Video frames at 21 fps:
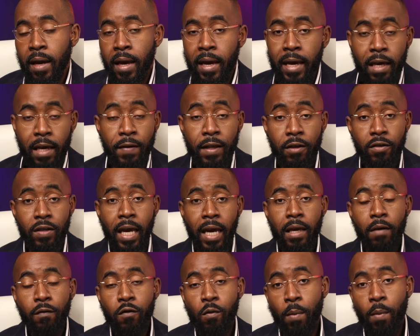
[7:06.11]
Even today,
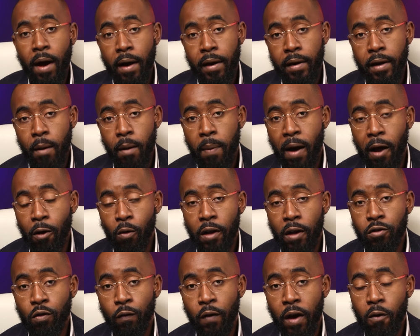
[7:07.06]
if you buy a Palo
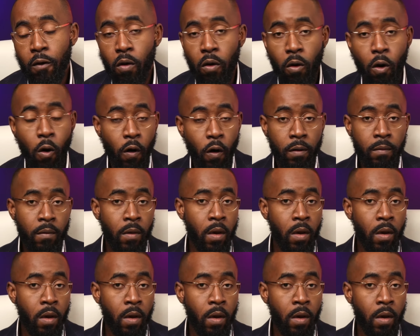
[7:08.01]
Alto firewall or